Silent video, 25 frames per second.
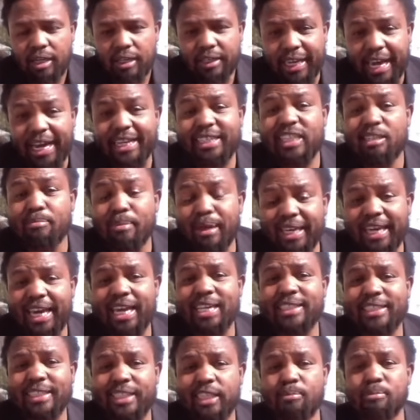Gayton
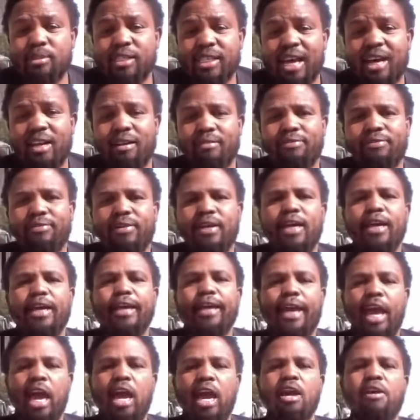McKenzie himself
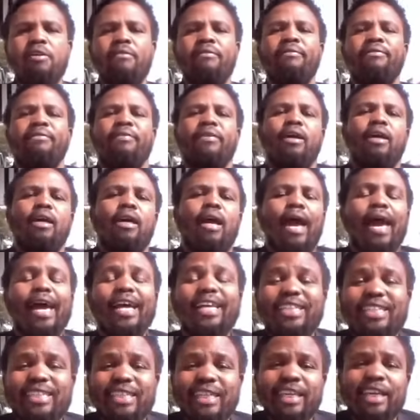gave a
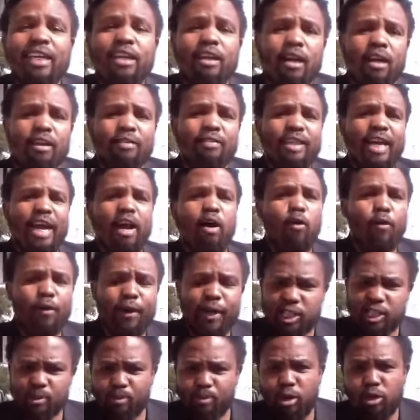deal there on
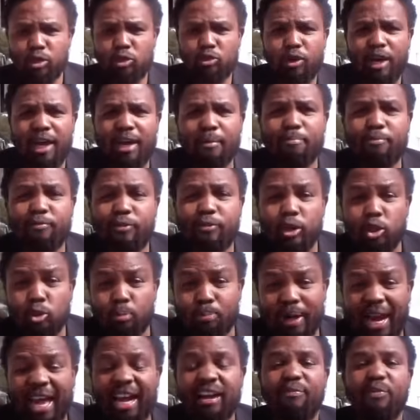the spot to a
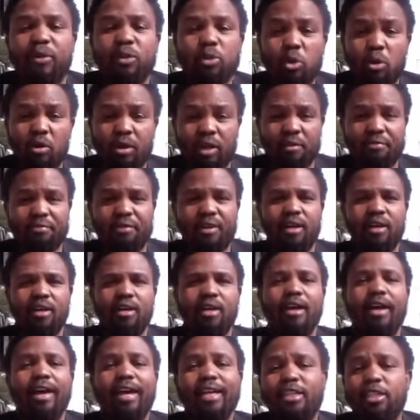Black photographer,
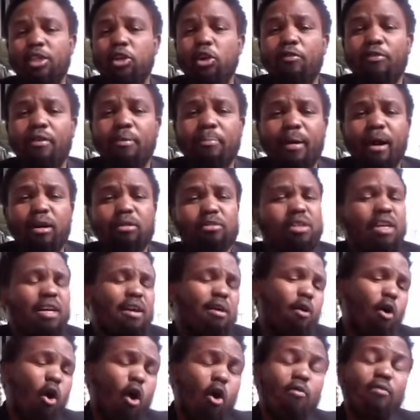a deal of about
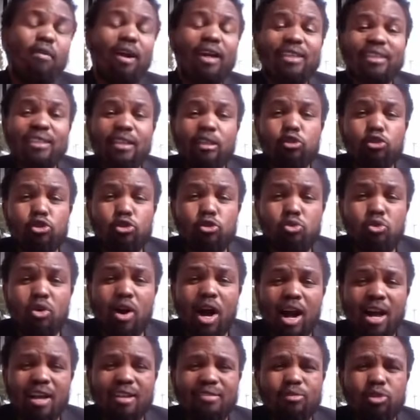over
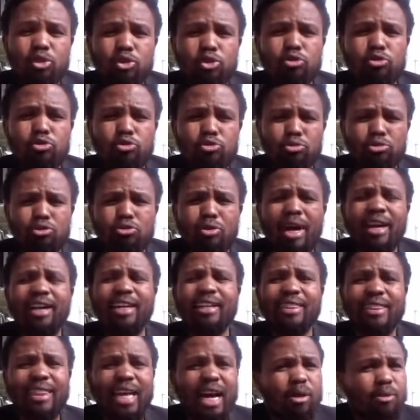
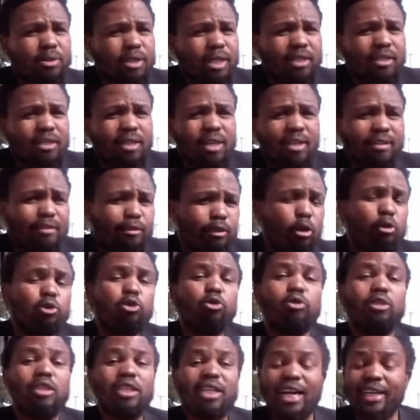200,000, close
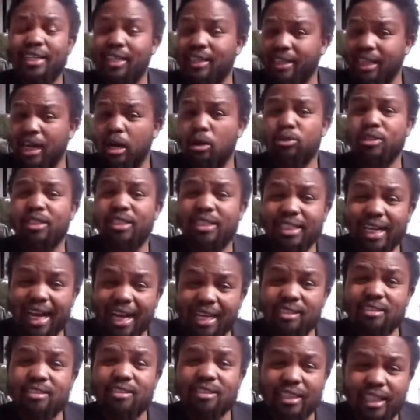to 300,000
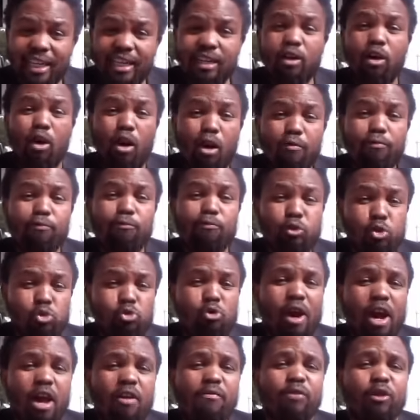rand deal
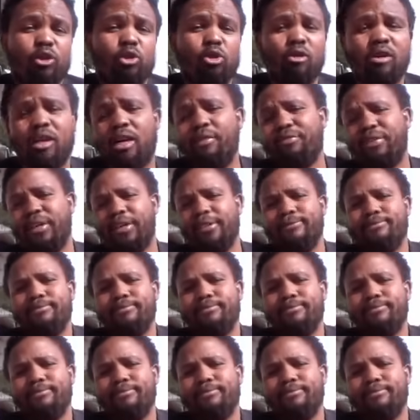to a photographer.